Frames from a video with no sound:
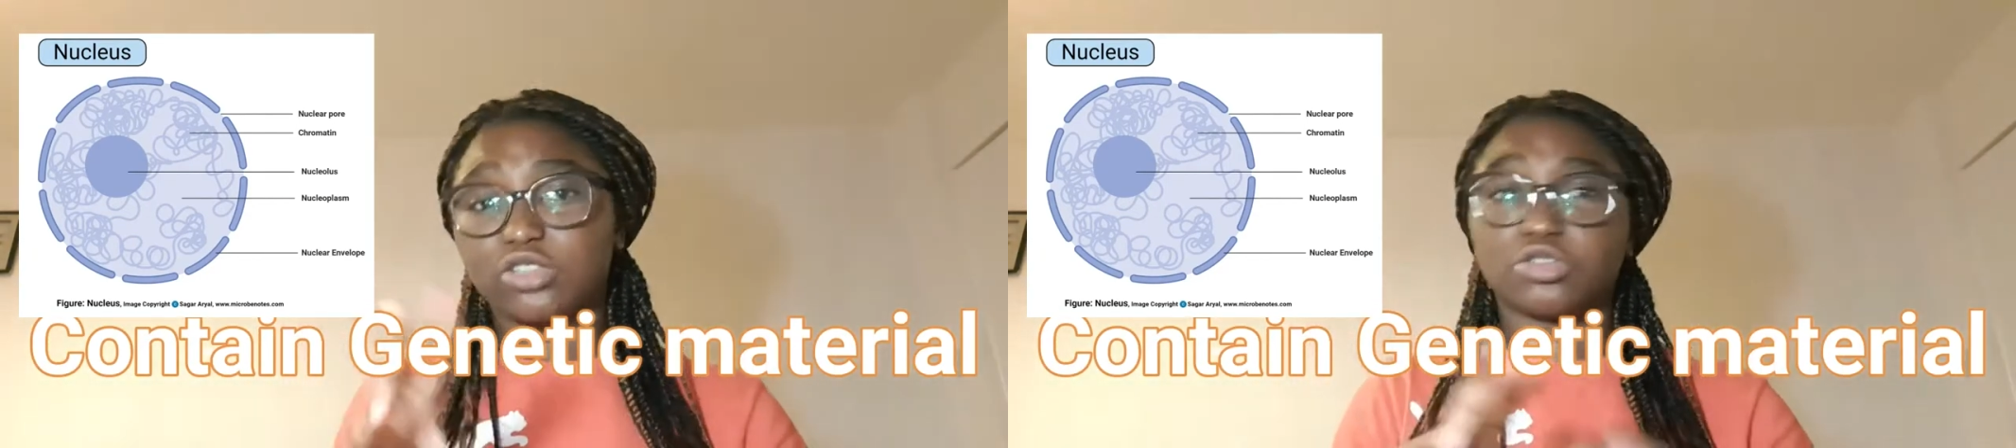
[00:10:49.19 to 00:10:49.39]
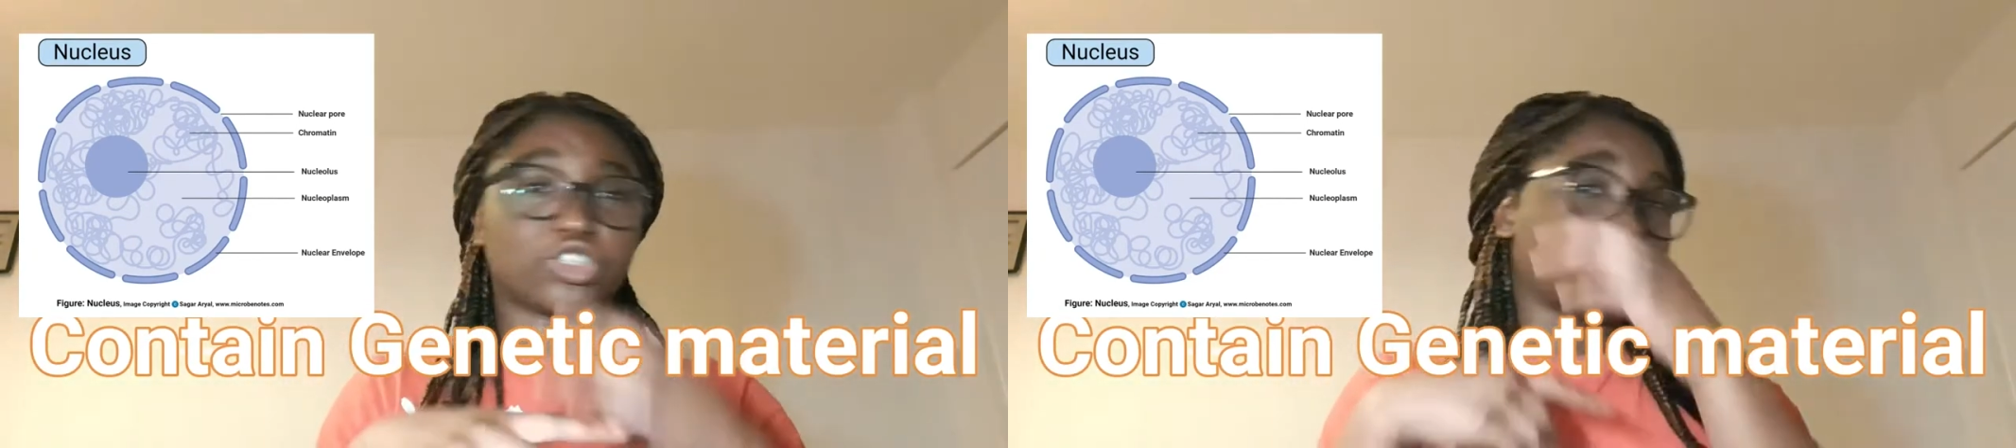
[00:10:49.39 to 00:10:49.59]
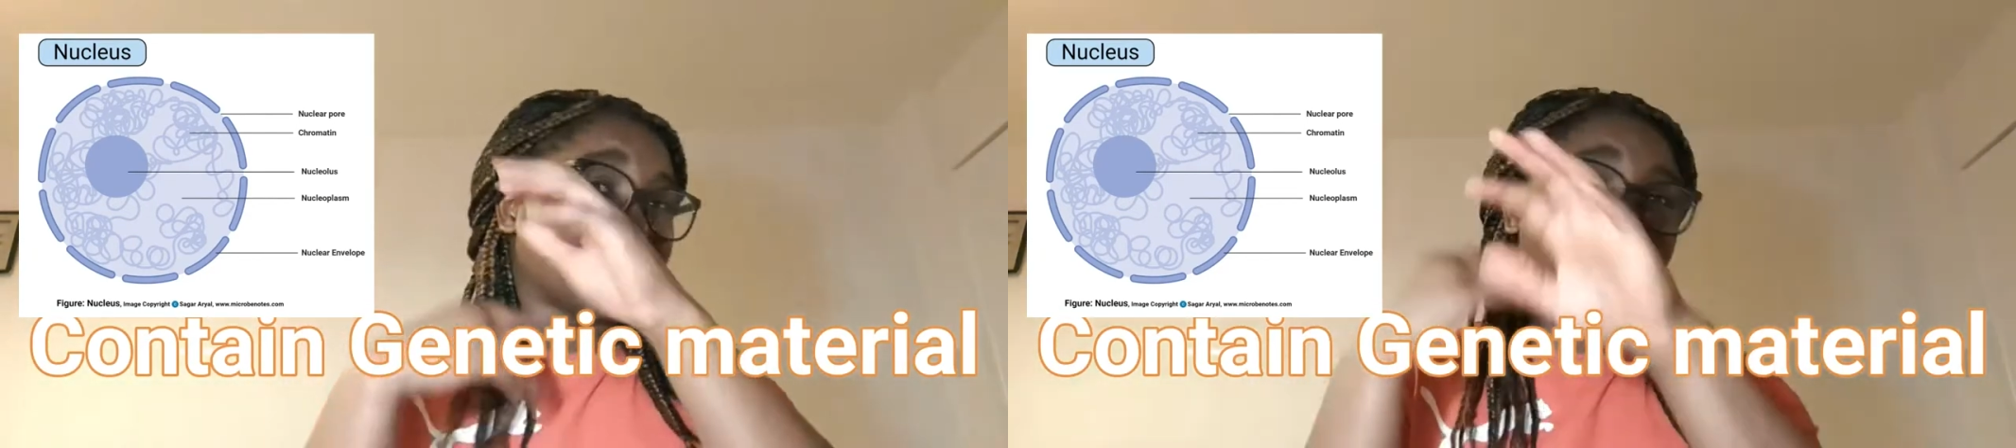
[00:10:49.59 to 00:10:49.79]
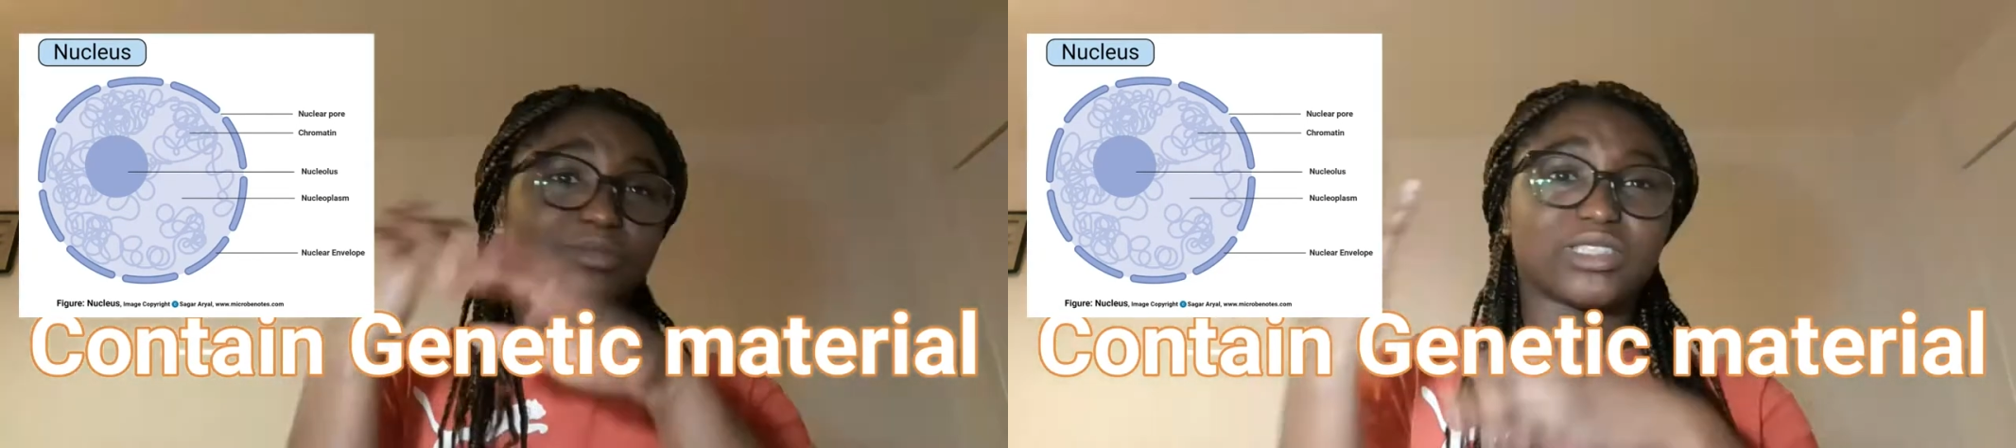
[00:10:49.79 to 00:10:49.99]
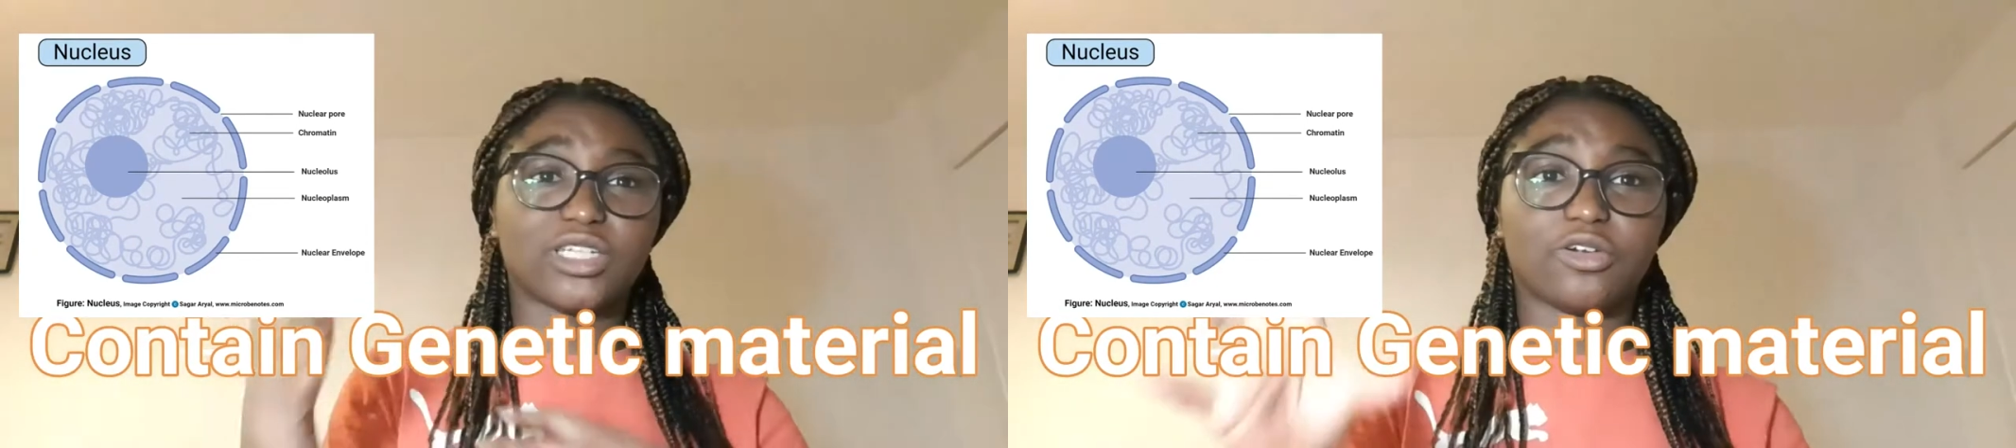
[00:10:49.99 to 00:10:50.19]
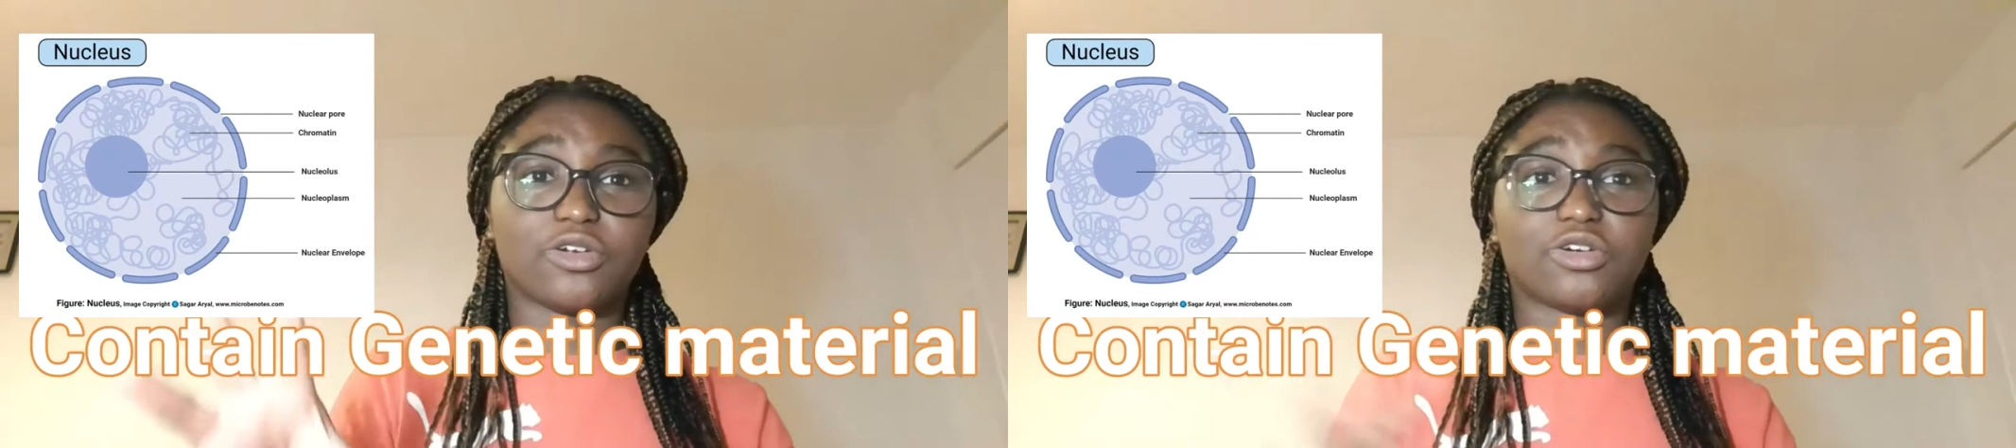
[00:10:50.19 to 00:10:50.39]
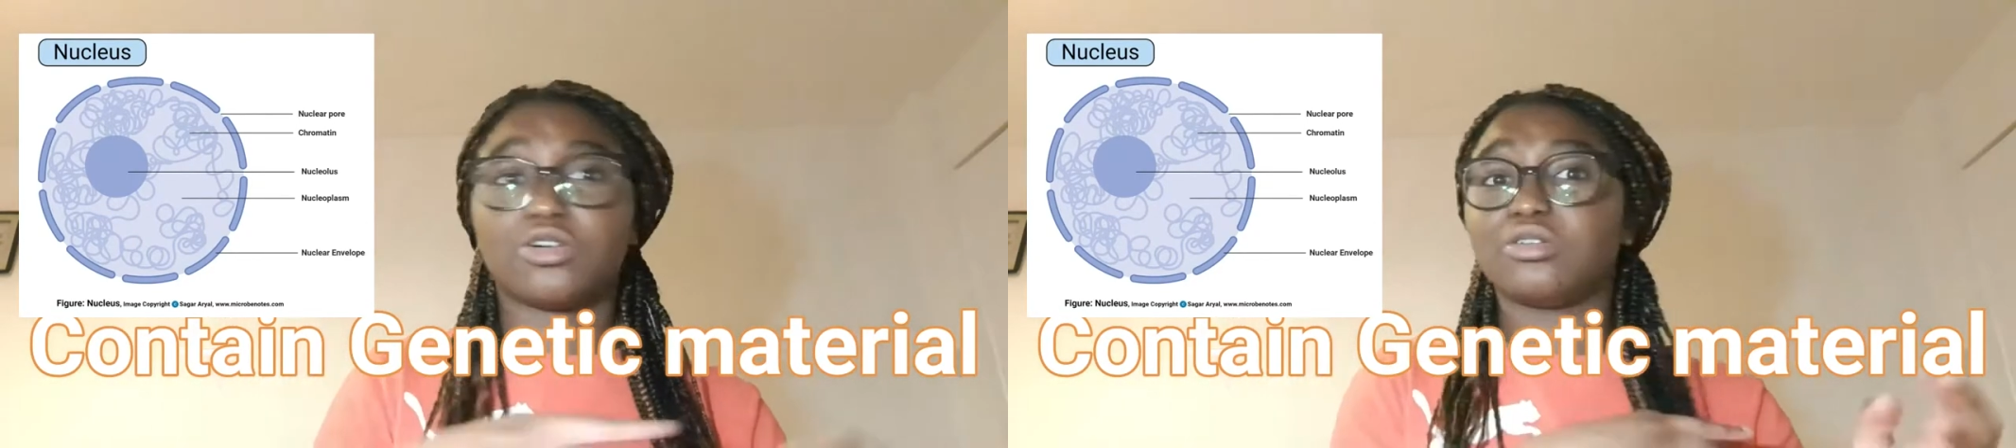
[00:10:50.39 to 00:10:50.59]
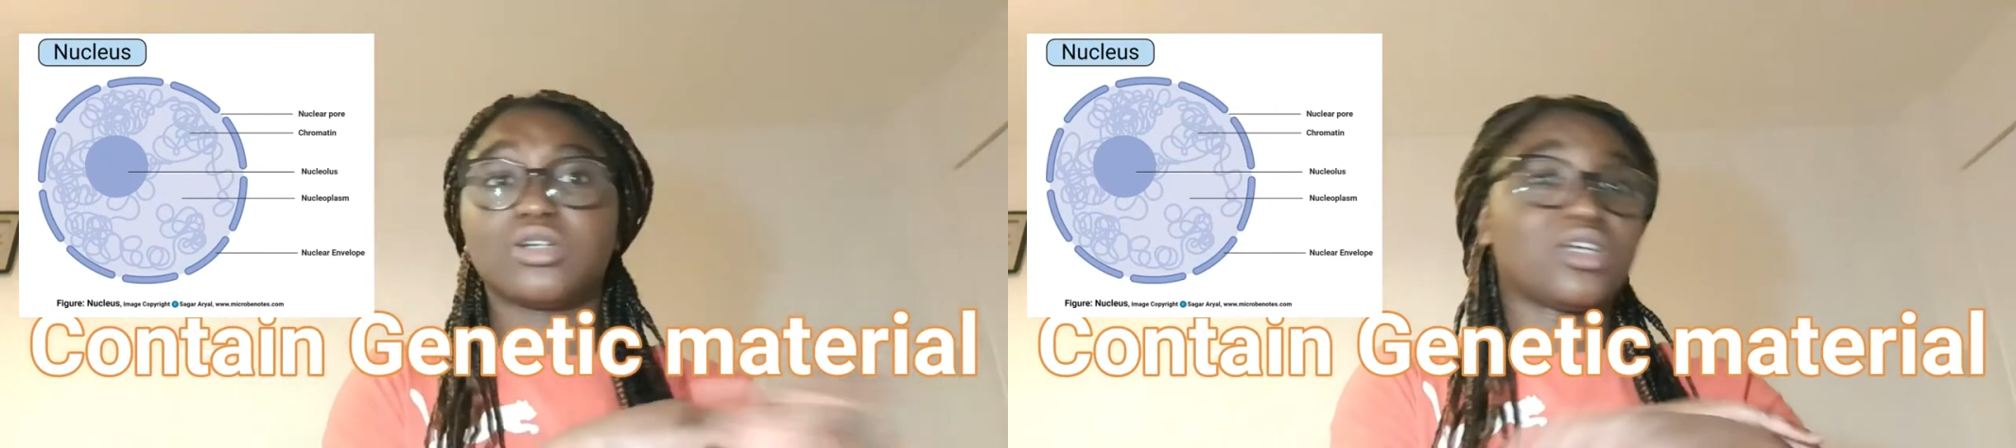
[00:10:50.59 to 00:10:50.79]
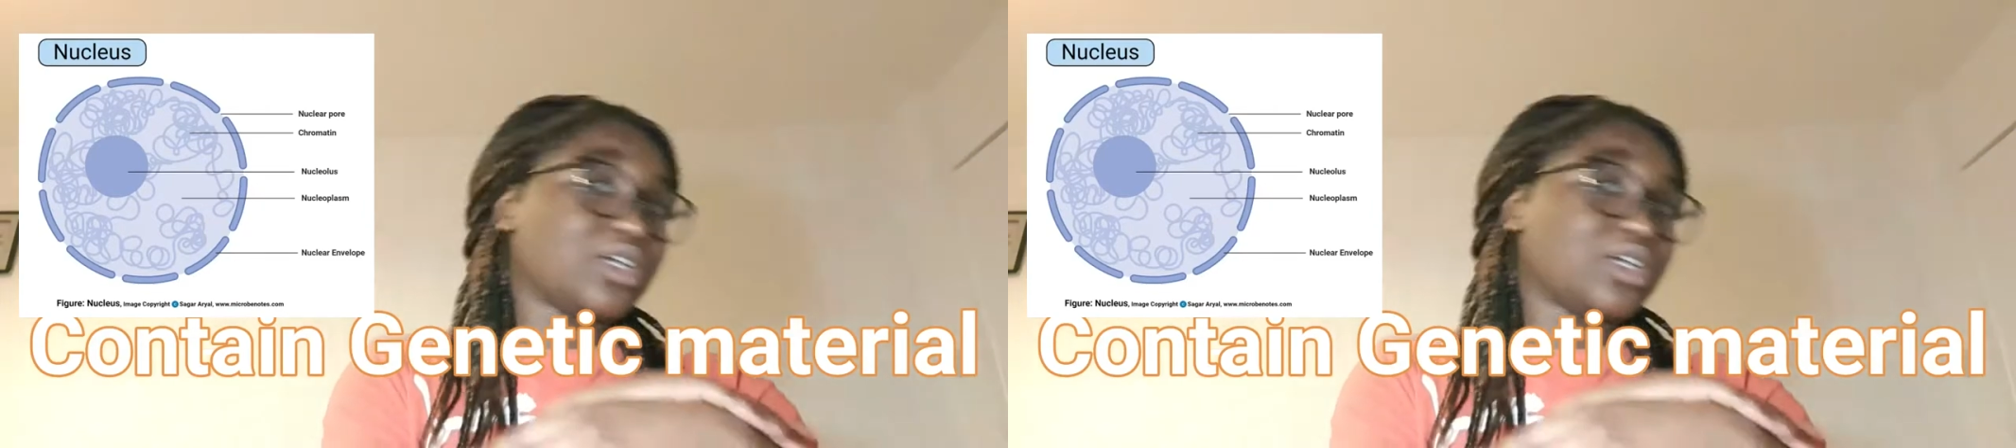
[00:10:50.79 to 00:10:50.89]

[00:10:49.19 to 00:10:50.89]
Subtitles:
or genetic material,